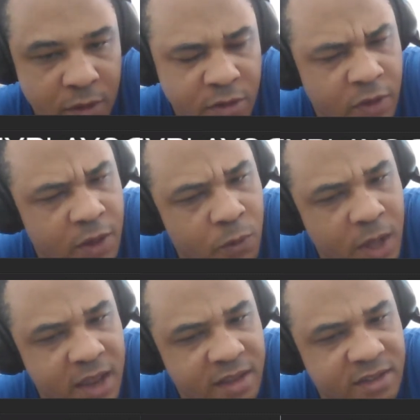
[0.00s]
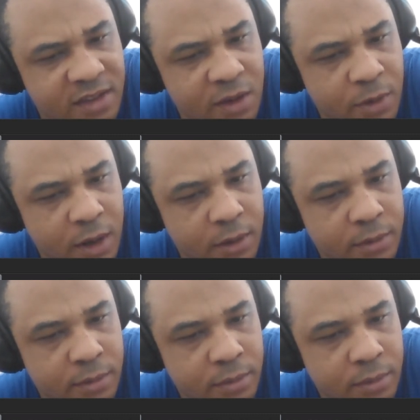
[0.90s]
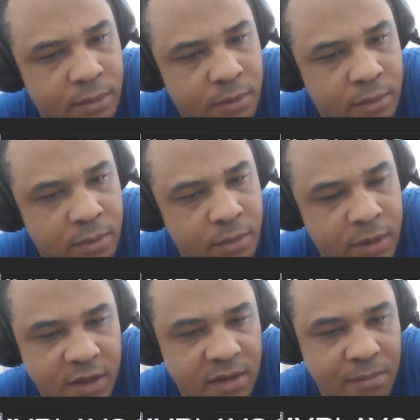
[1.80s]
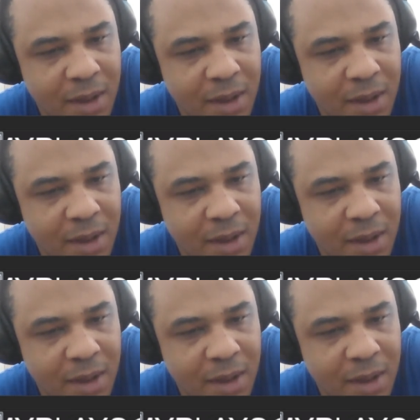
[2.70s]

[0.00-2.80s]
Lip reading: So then what is 0? Because isn't